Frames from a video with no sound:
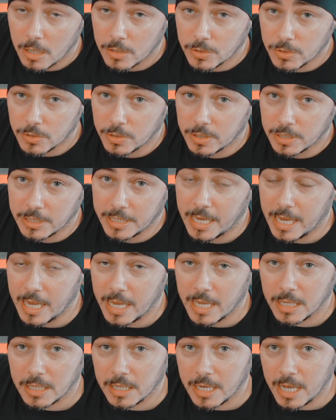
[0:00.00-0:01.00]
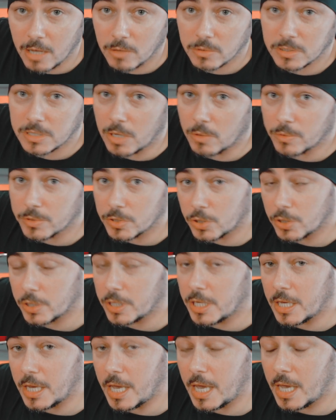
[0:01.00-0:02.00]
circling hand. Kao Sao is
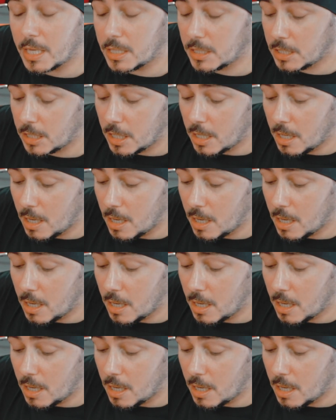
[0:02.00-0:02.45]
hooking hand.